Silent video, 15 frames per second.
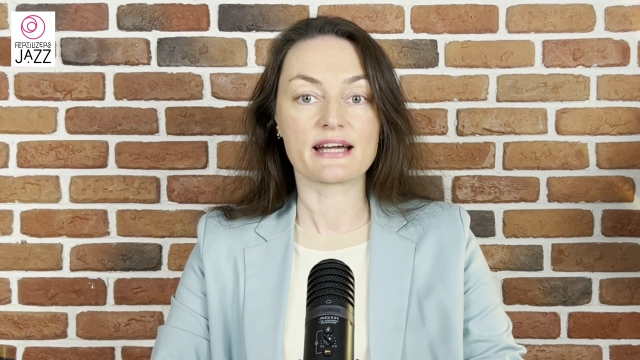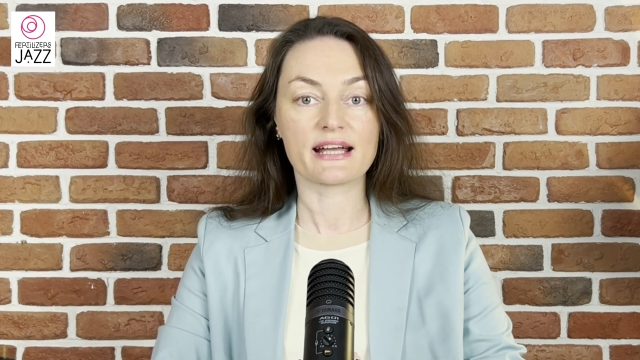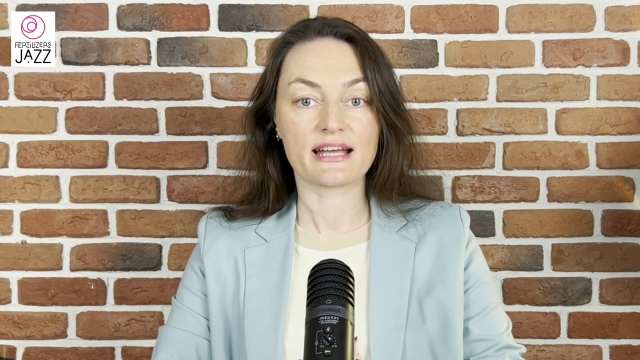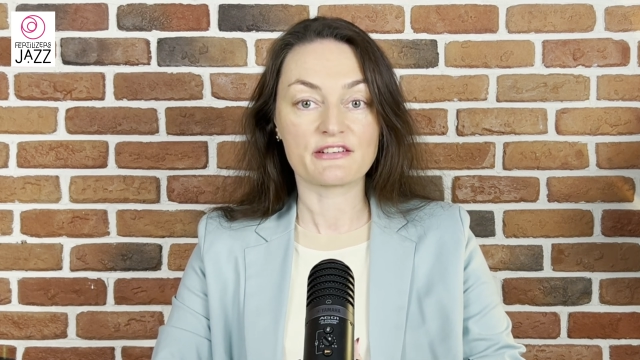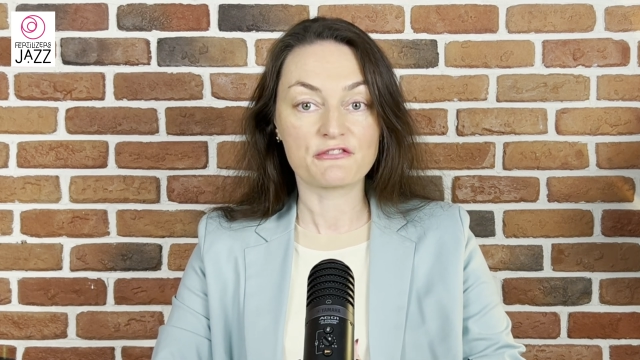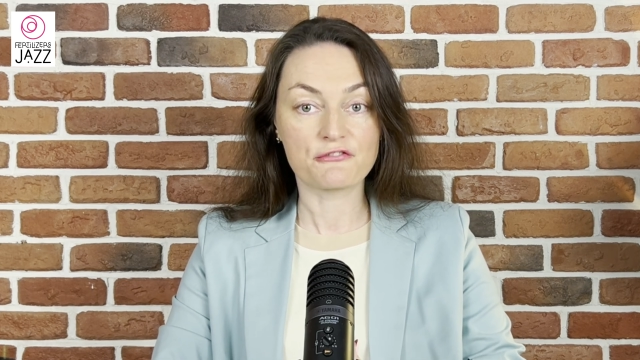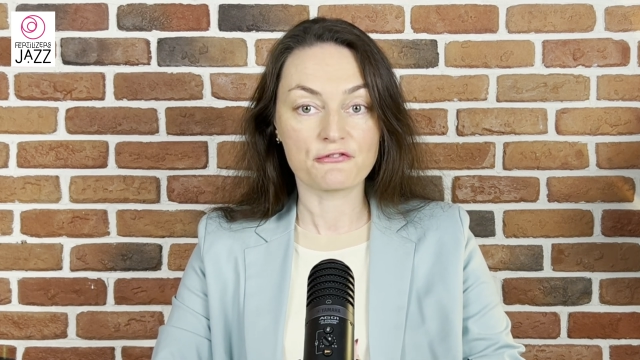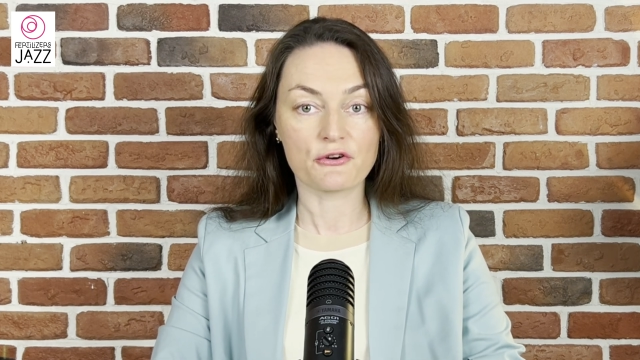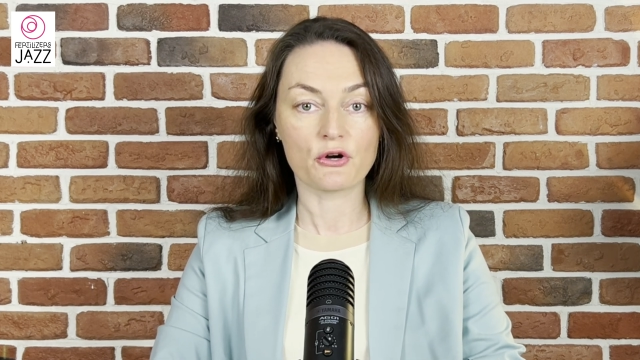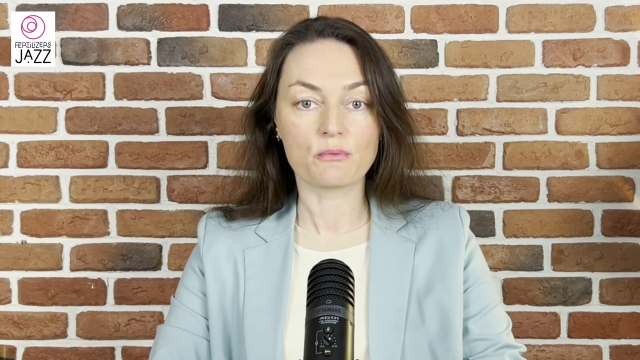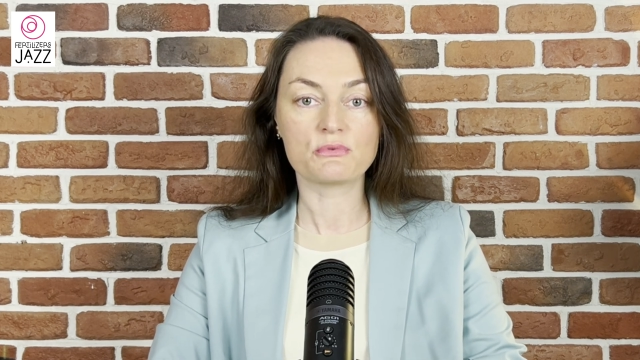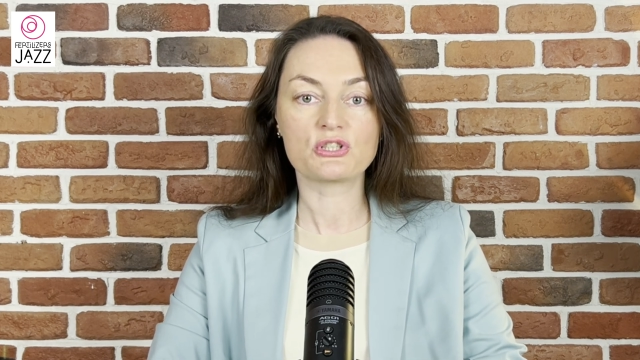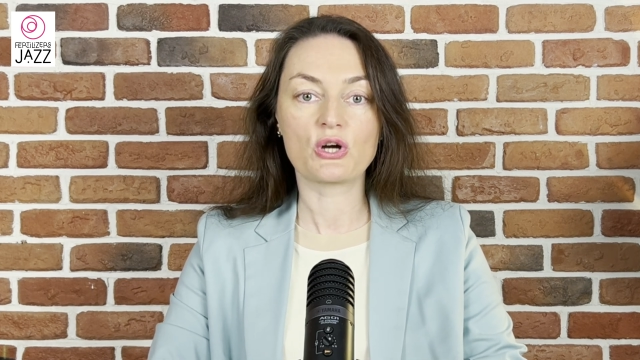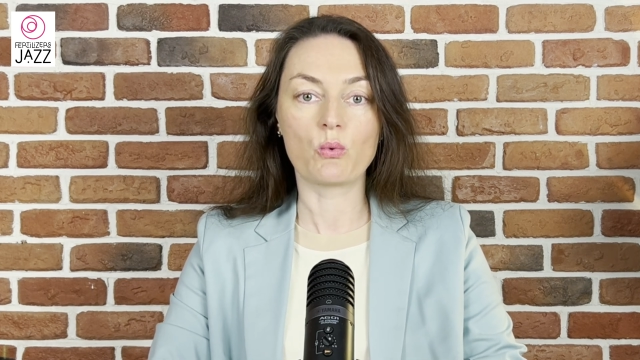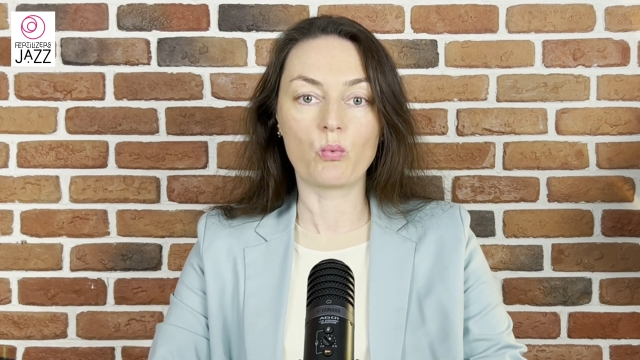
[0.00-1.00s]

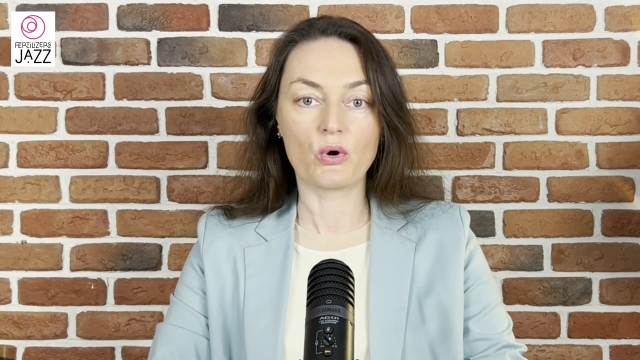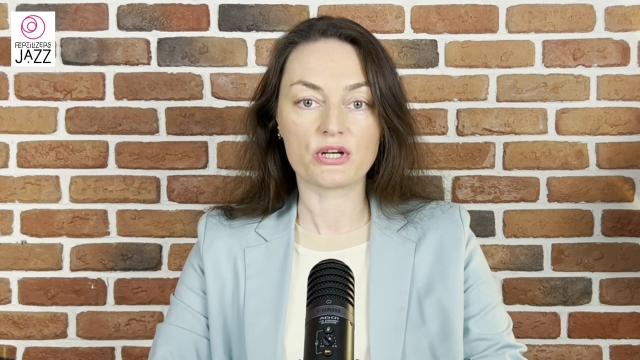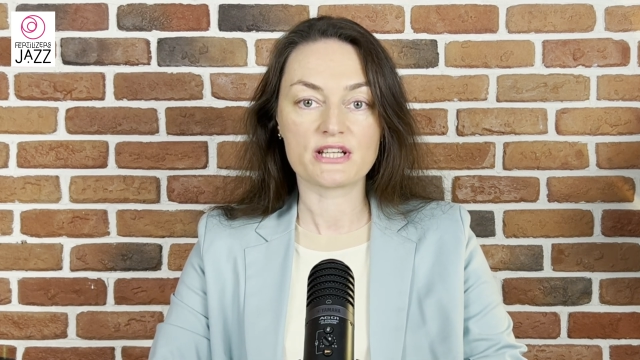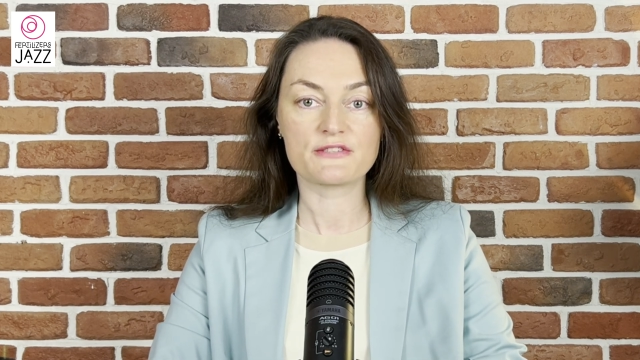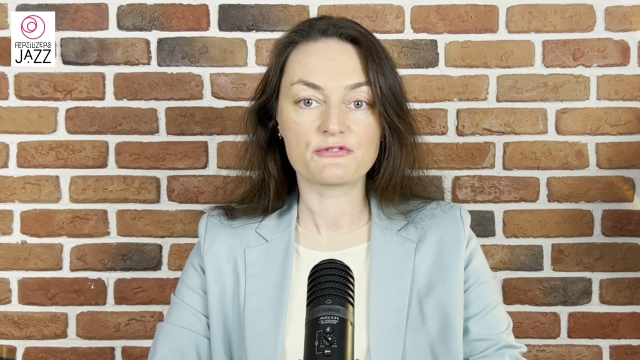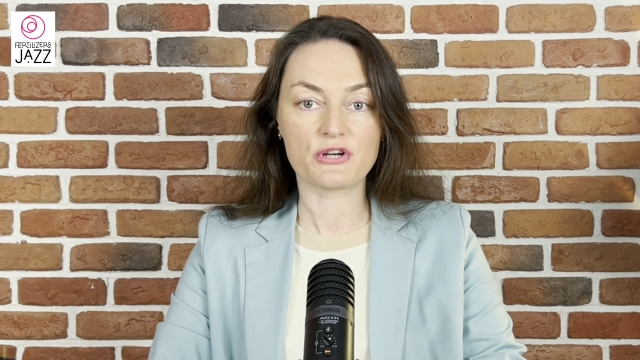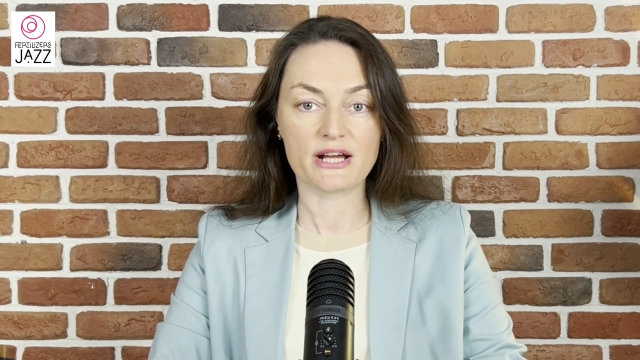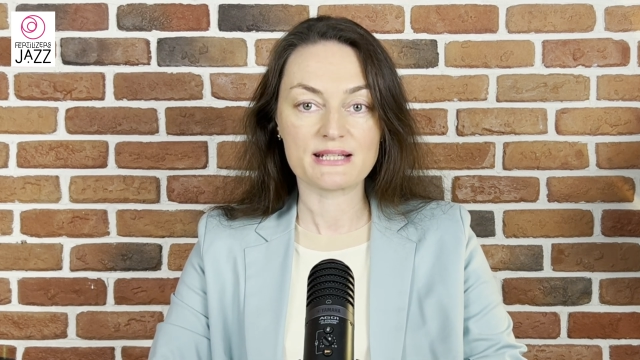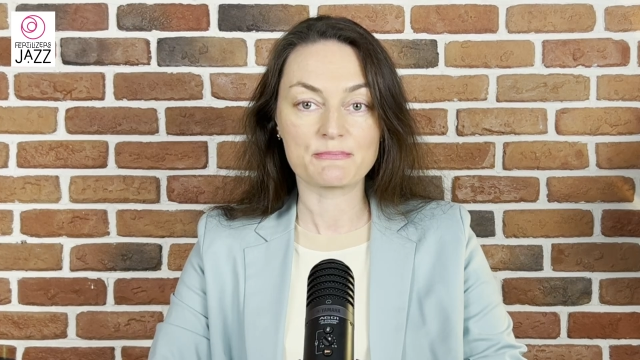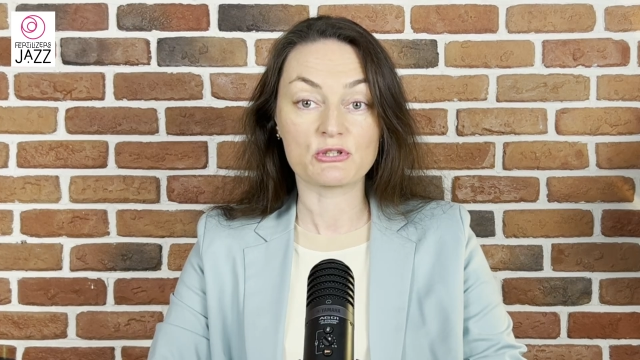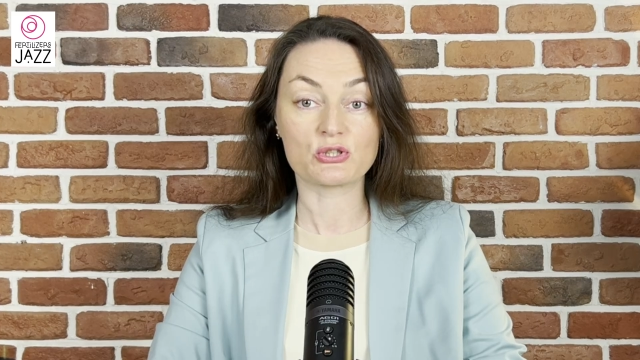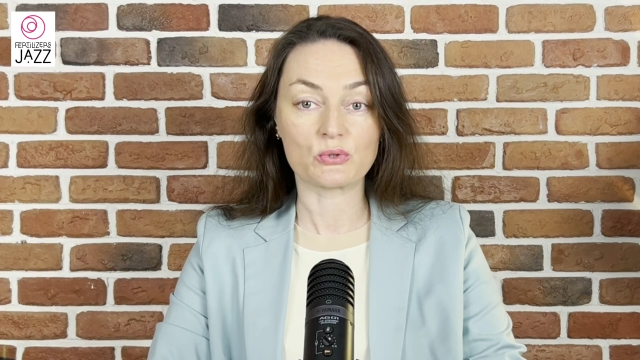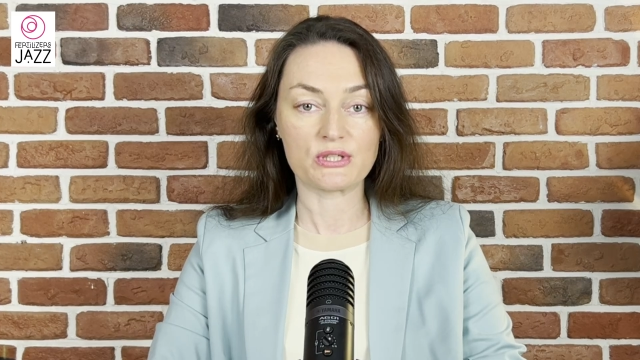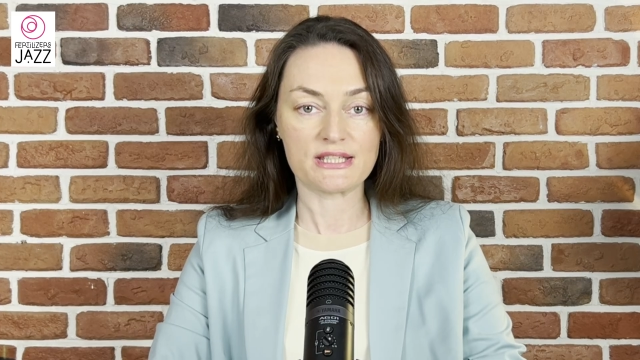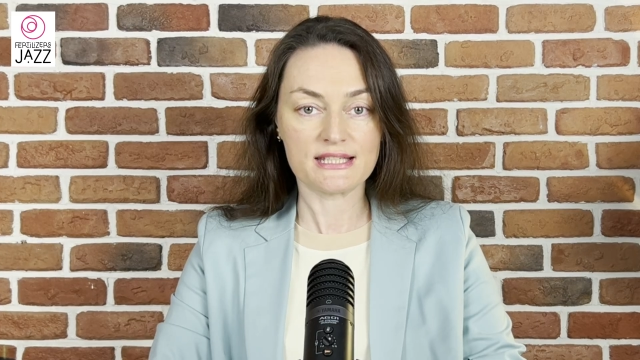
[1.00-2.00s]
confirmed quotas for
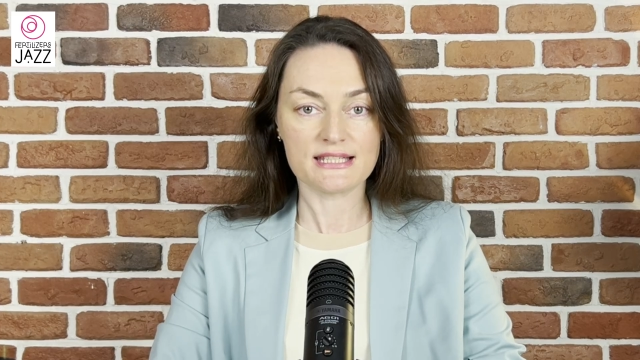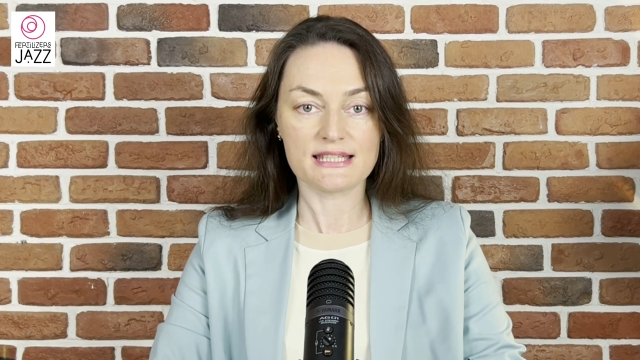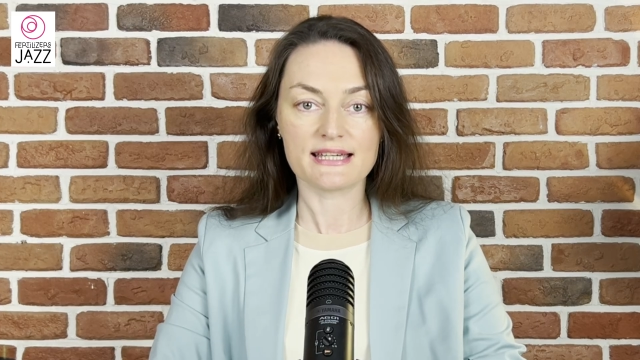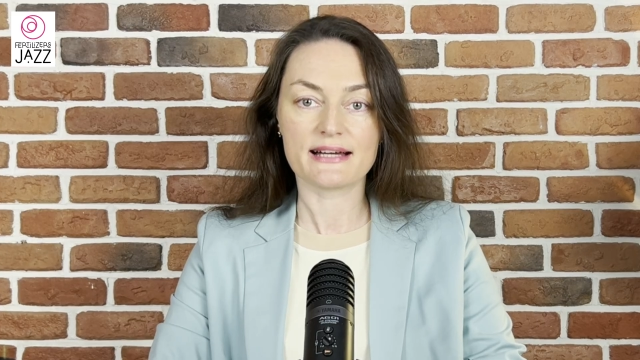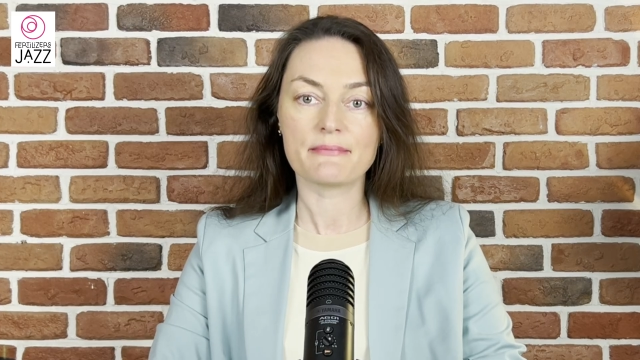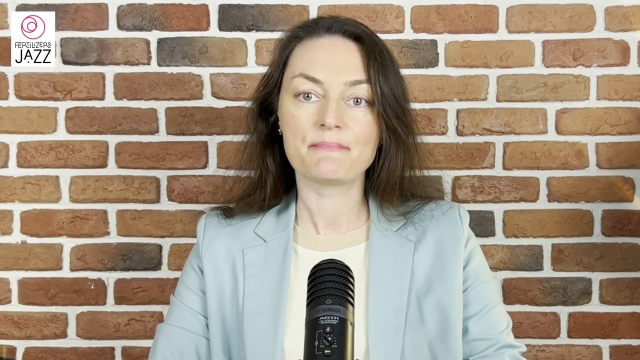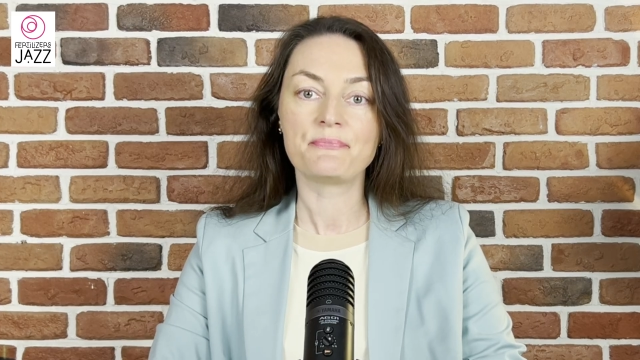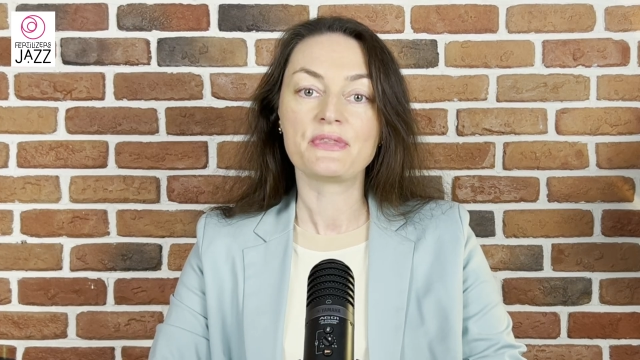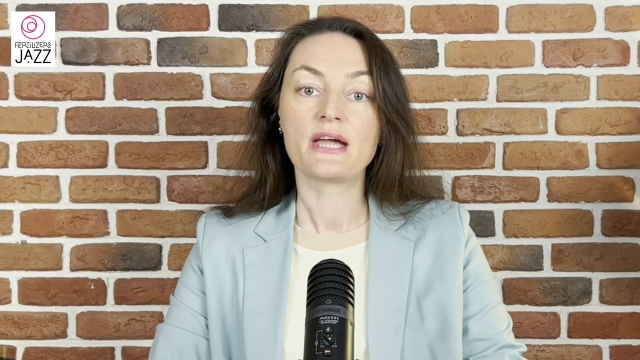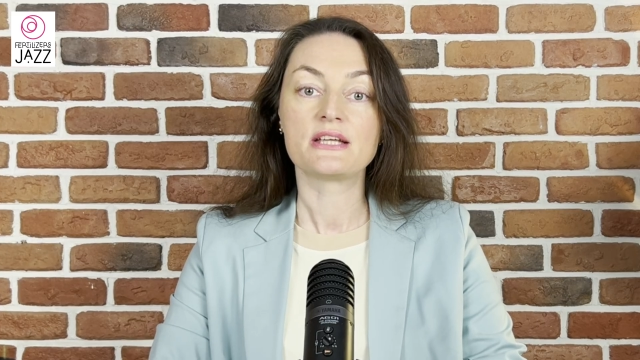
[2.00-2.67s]
export to India